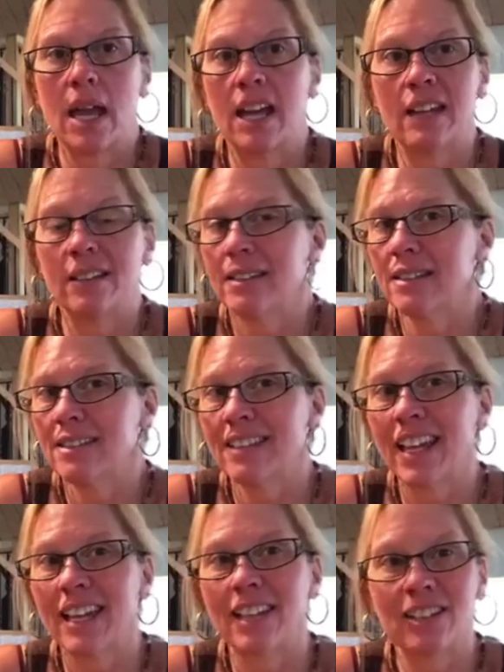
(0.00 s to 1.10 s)
And
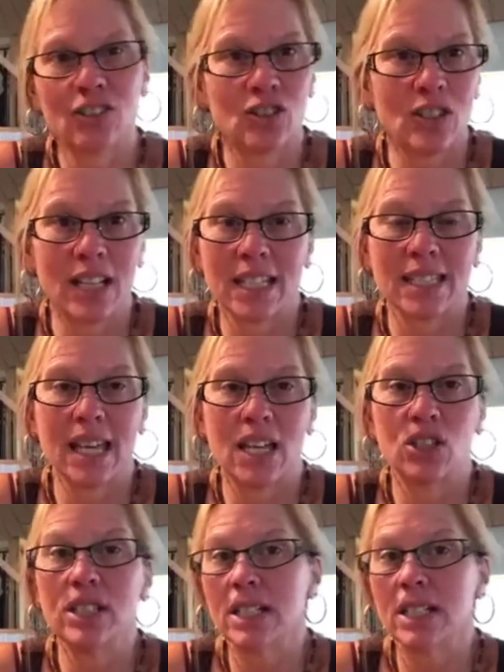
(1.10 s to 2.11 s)
like Shelley said,